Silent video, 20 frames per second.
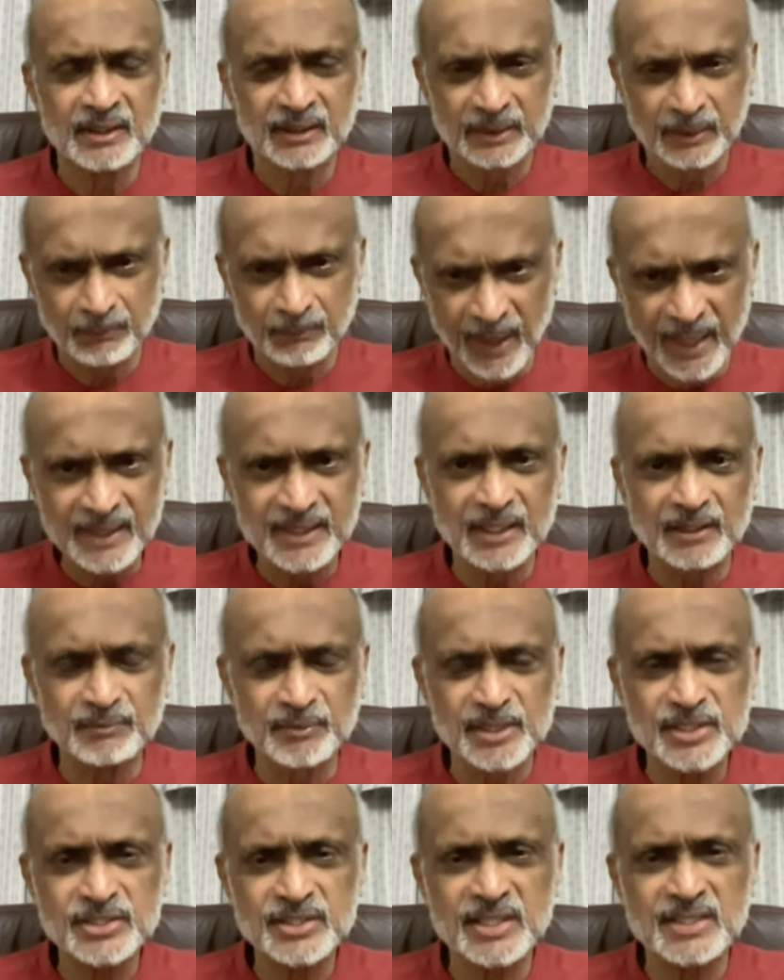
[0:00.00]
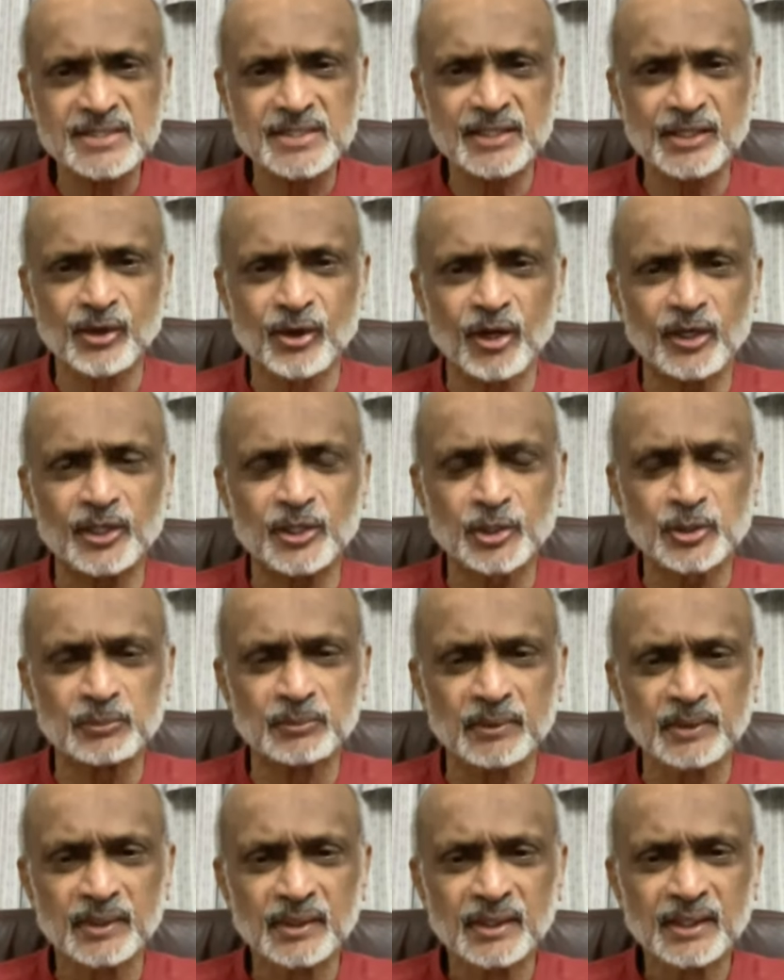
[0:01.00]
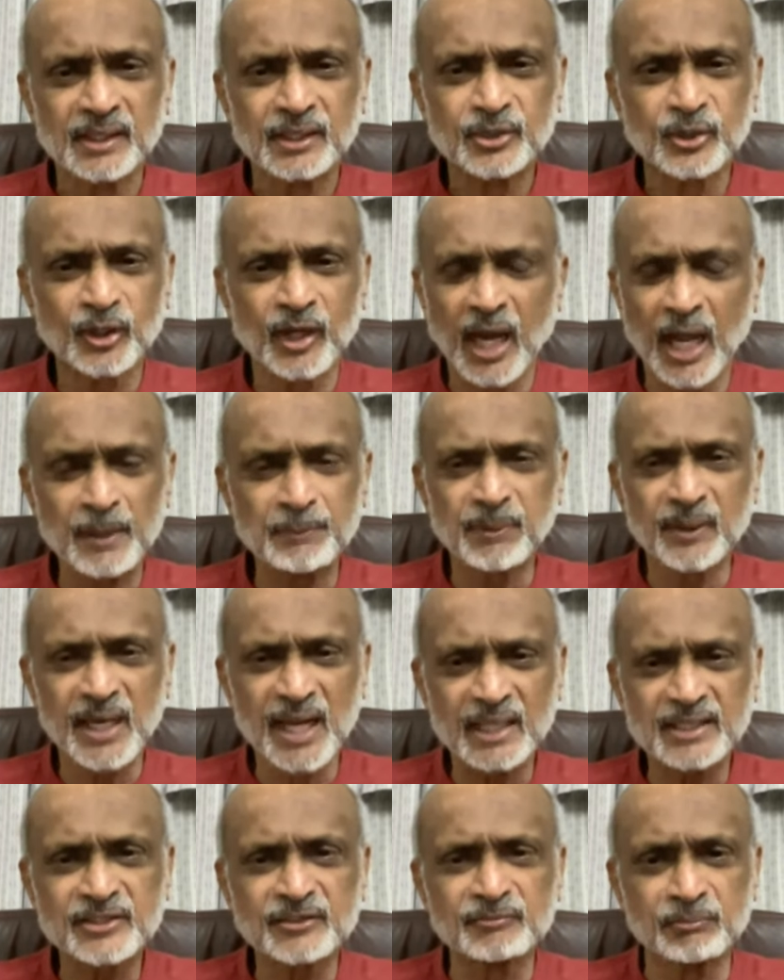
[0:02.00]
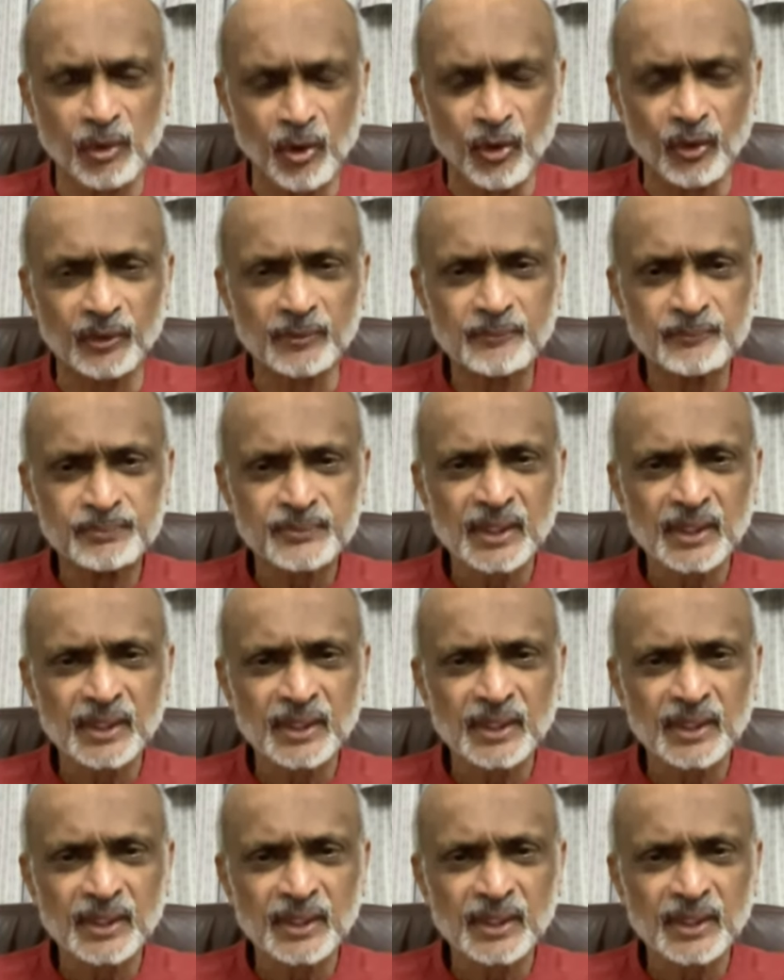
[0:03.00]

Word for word: The Biden administration got into to a hyperactive mode.